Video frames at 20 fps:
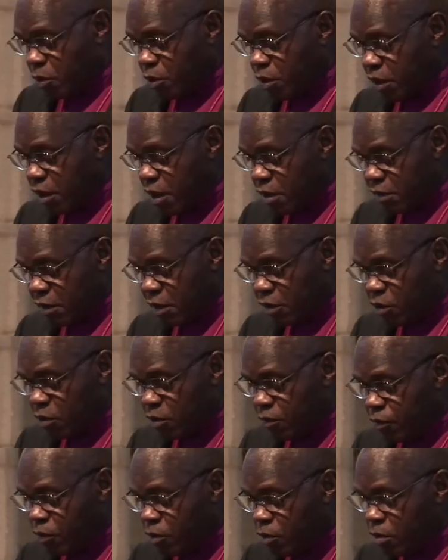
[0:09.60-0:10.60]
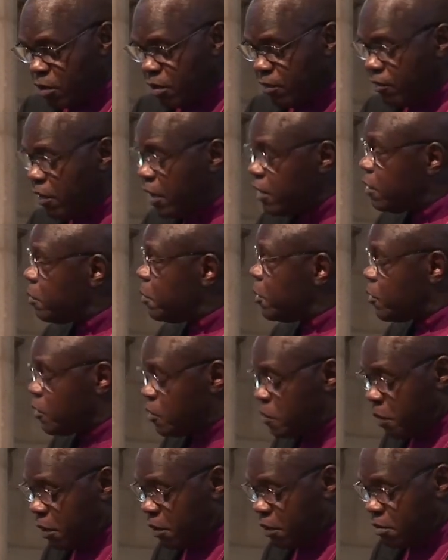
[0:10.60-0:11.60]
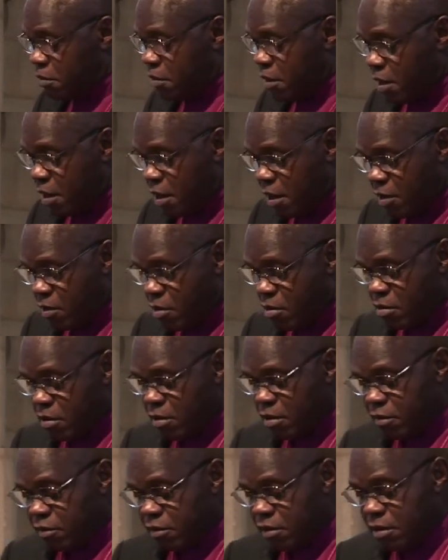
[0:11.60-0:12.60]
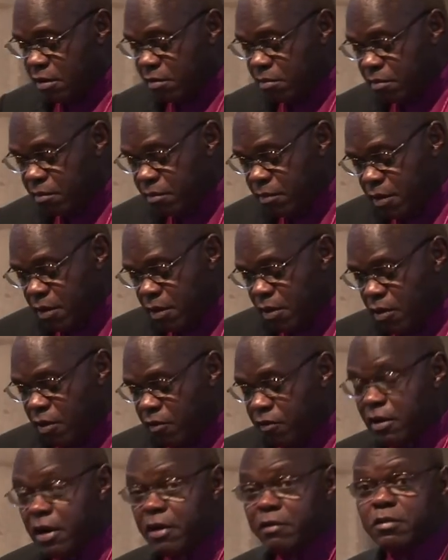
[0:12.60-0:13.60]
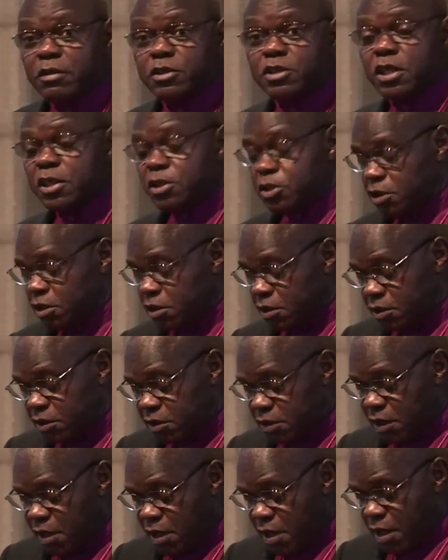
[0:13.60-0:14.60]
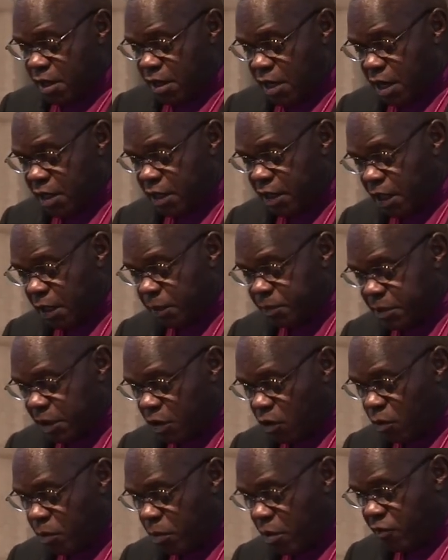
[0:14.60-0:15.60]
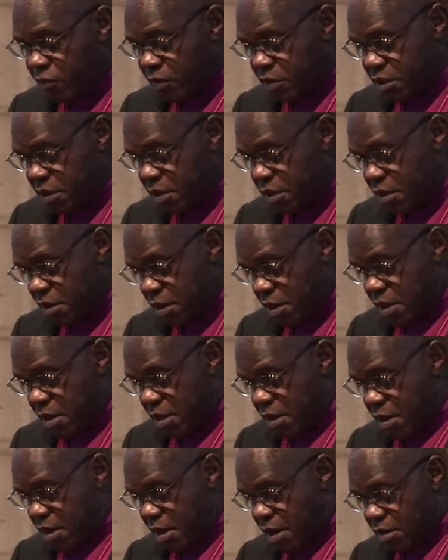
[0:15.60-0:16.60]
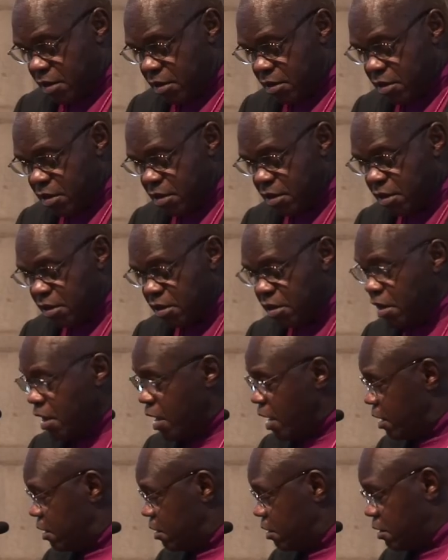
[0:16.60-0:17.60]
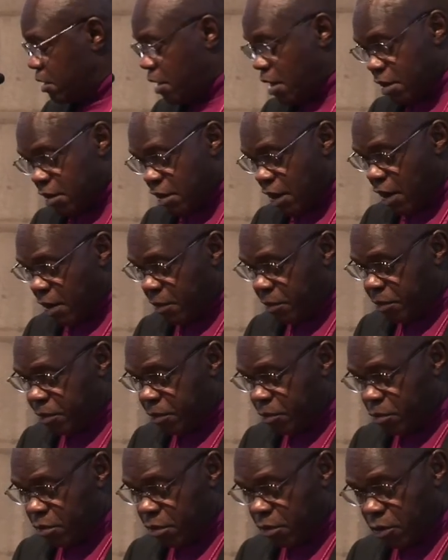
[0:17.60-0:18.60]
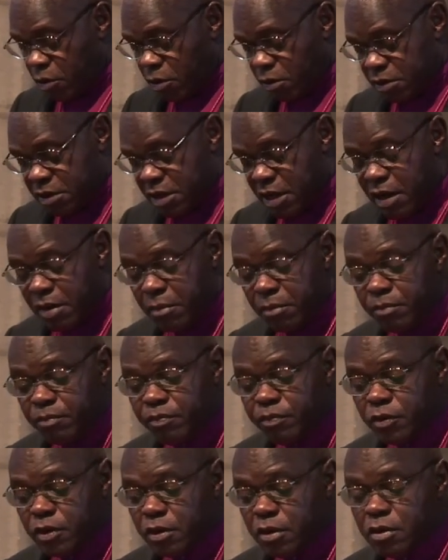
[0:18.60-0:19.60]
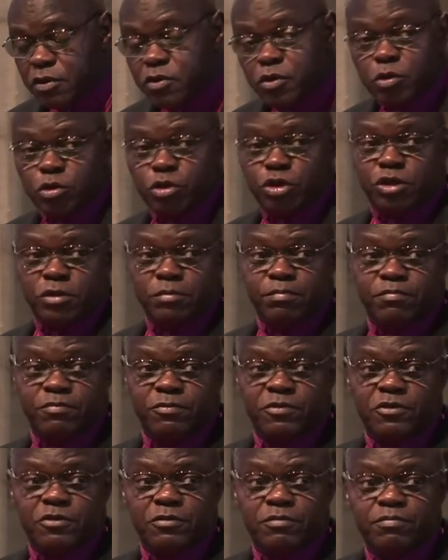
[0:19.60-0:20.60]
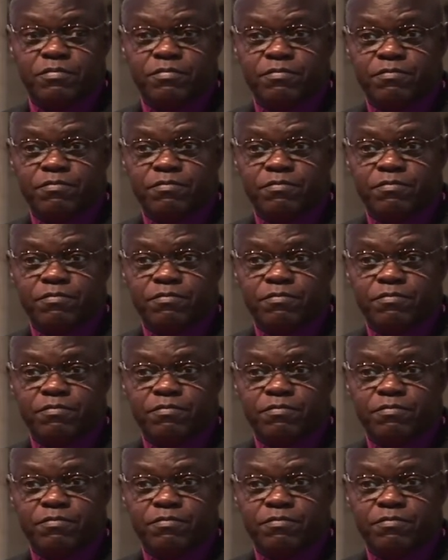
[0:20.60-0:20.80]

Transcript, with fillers: morning and thank you for inviting me to speak today on the theme of how the churches can help tackle poverty and indeed in the end end up with long-term solutions.